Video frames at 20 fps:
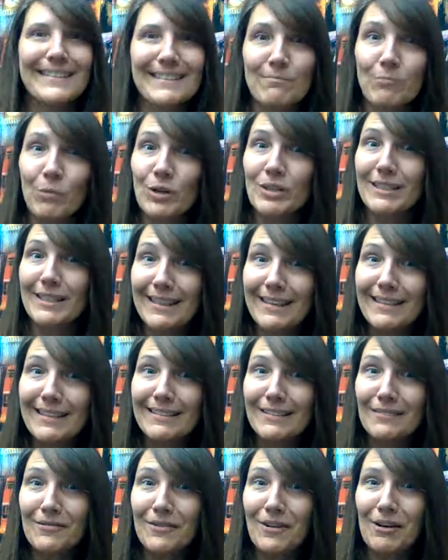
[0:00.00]
more
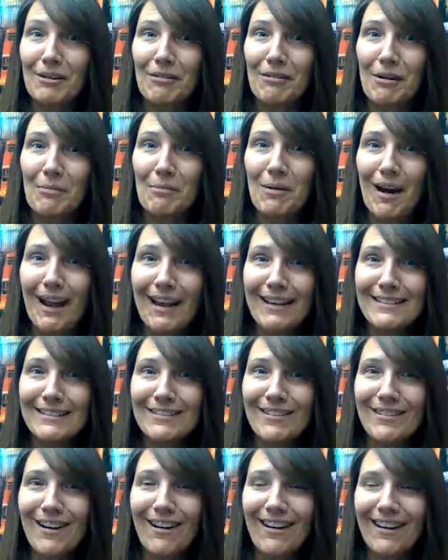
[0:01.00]
tickets for our grand prize
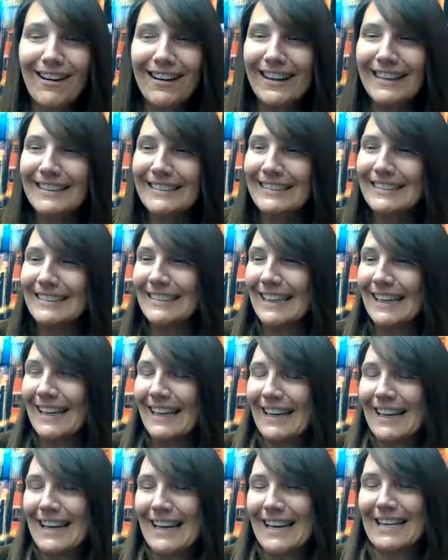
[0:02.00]
drawings.
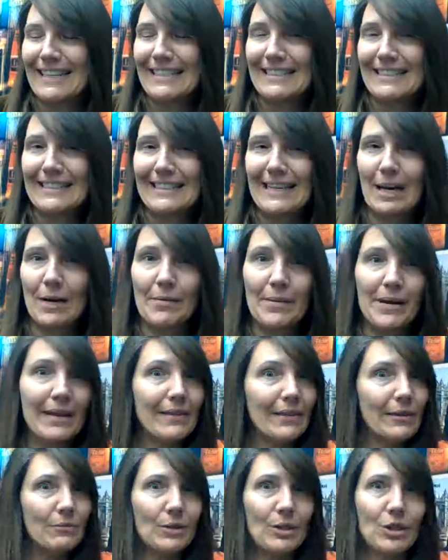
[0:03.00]
And I
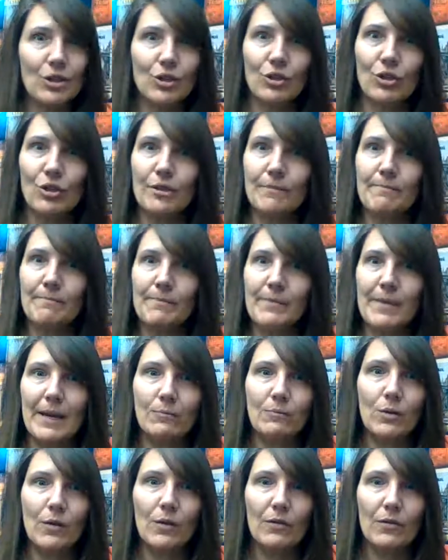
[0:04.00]
think we should
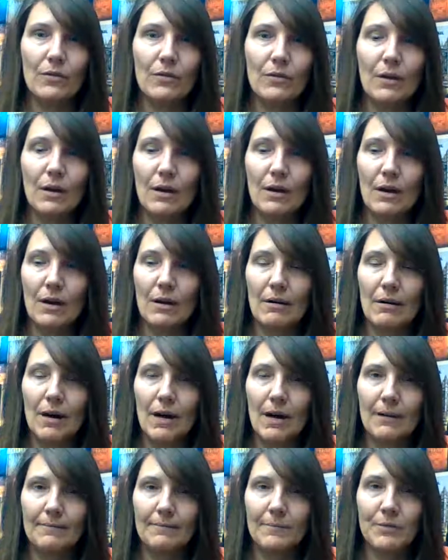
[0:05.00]
end with our
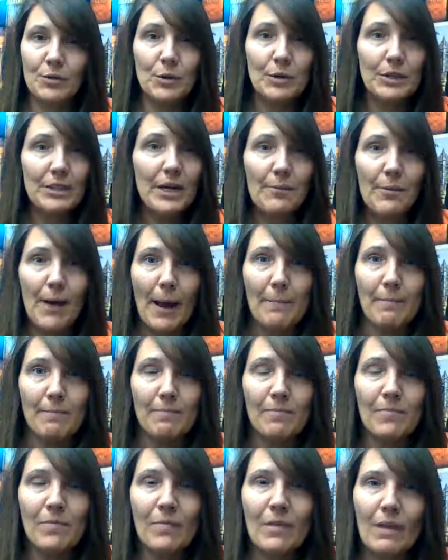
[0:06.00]
storytime rhyme.
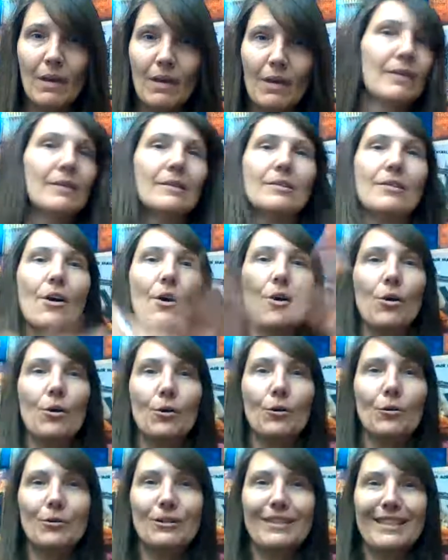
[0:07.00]

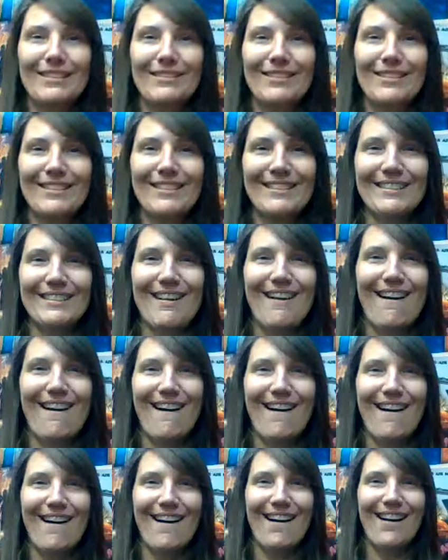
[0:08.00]
So, tickle the
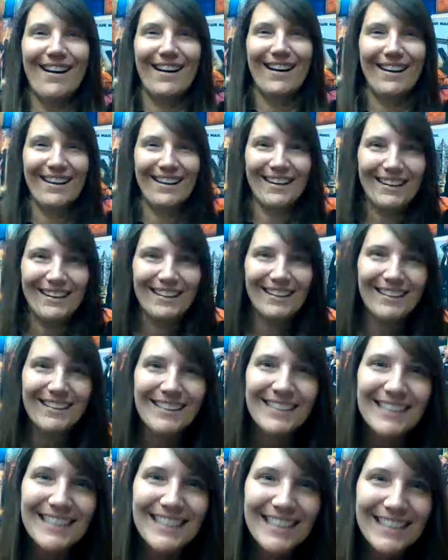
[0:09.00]

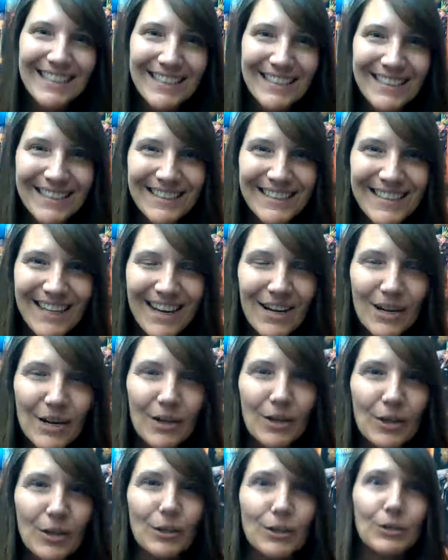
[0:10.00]
stars, tickle your
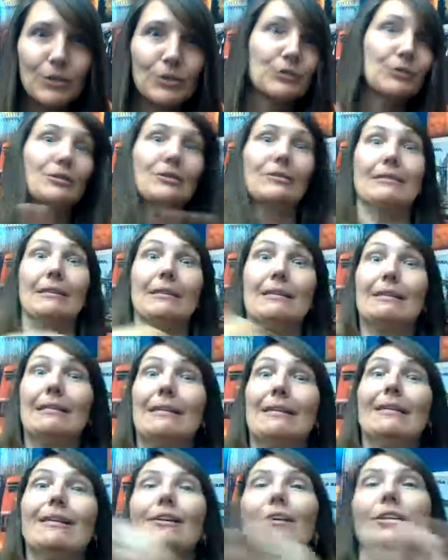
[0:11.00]
toes,
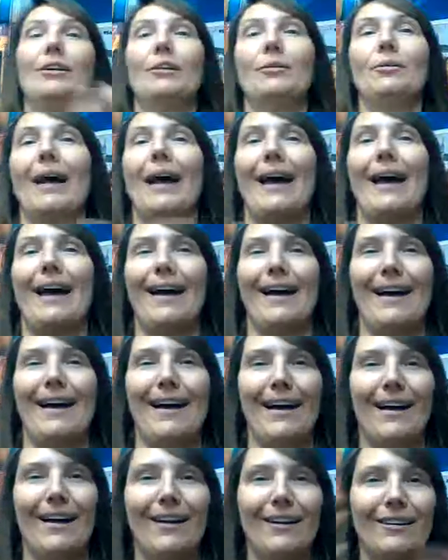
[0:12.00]
turn
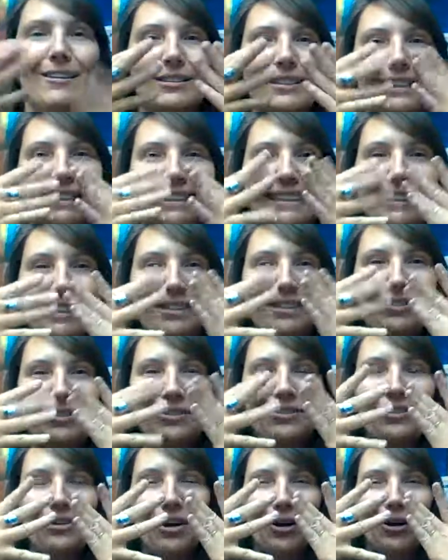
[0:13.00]
around and tickle
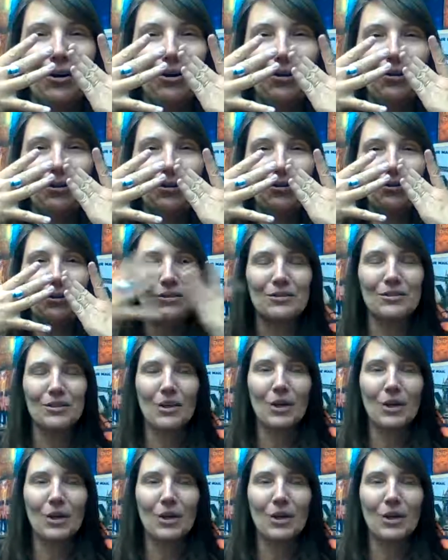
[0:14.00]
your nose.